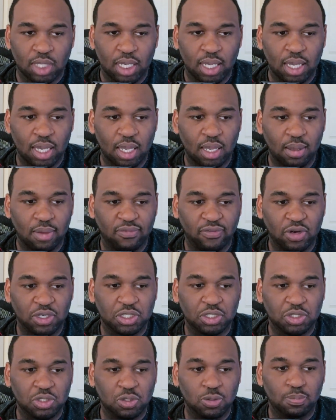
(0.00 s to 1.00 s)

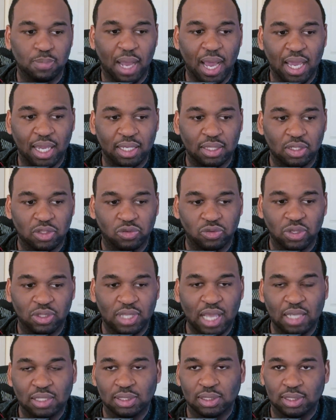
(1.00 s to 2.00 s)
Versus you buying the
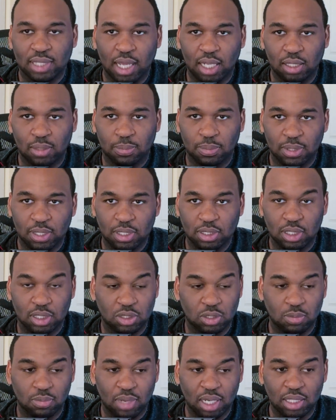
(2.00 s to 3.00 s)
$3,000 piece
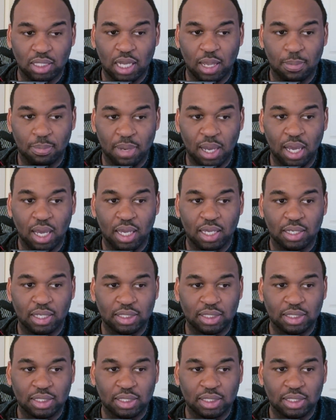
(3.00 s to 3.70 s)
that you might not buy.